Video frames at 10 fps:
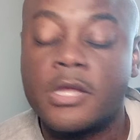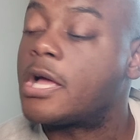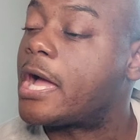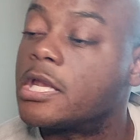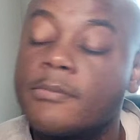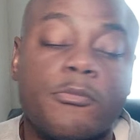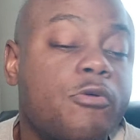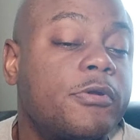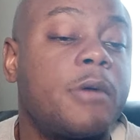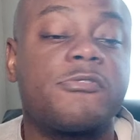I ended up
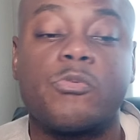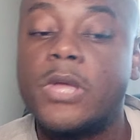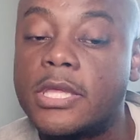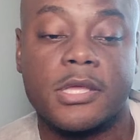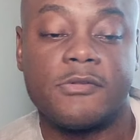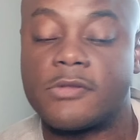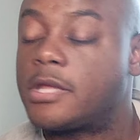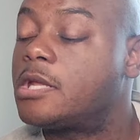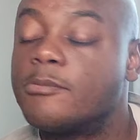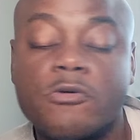moving up to weekends. I
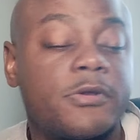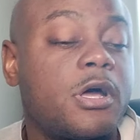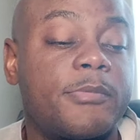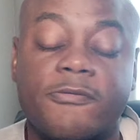ended up moving up.